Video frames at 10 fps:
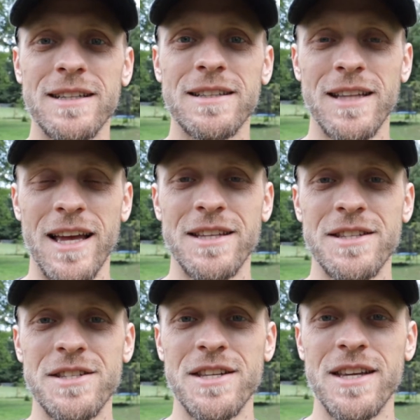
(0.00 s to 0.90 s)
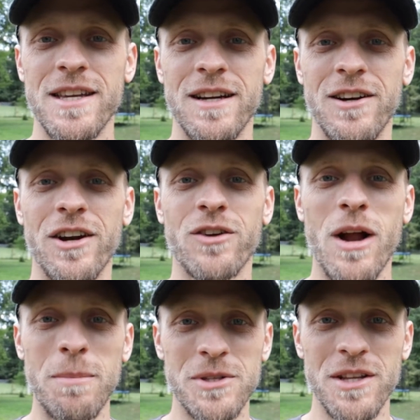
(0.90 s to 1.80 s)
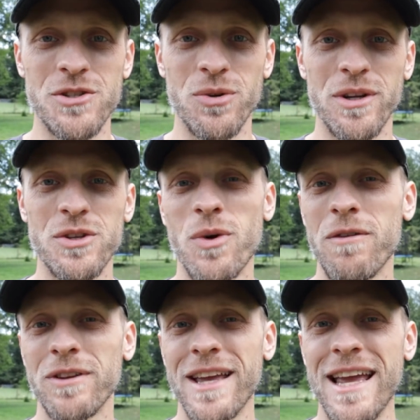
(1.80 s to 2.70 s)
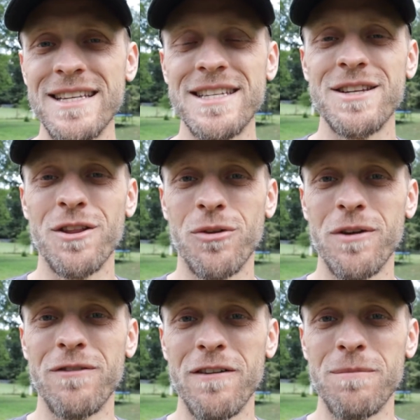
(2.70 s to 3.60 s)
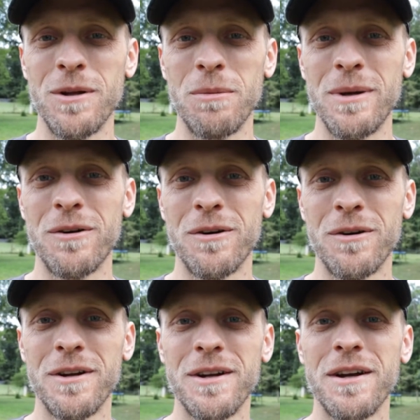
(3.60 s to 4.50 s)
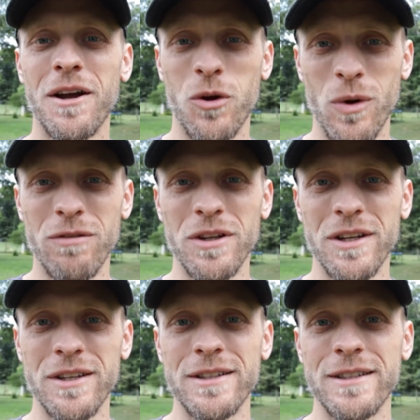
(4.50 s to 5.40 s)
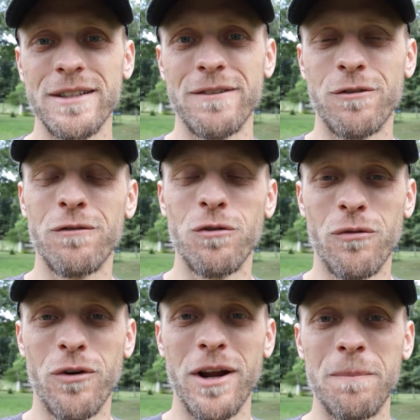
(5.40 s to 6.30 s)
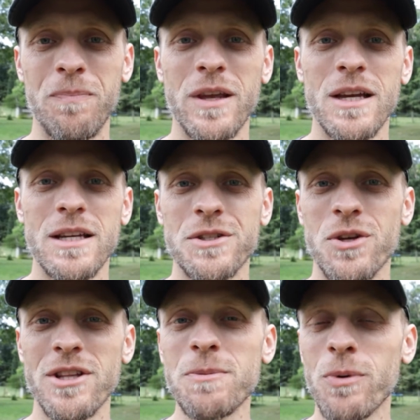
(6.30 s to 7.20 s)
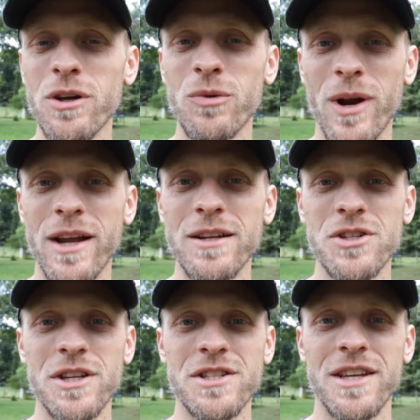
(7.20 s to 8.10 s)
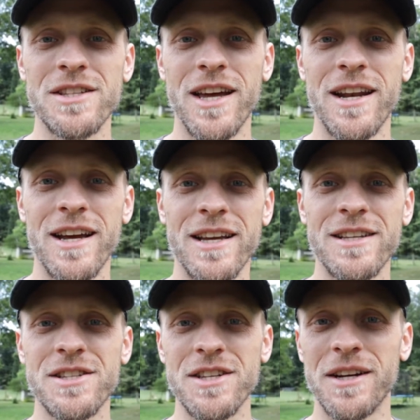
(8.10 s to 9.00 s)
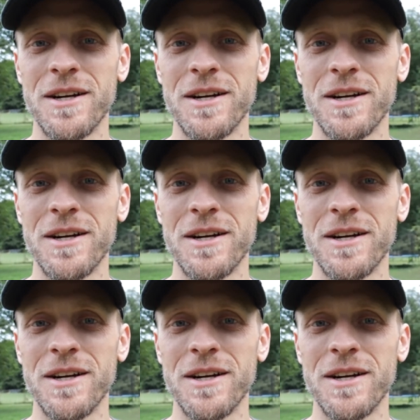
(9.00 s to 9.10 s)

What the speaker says: lens on a crop sensor, it is roughly 18 to 35mm equivalent for a full frame. So it's a pretty good range. It's got a nice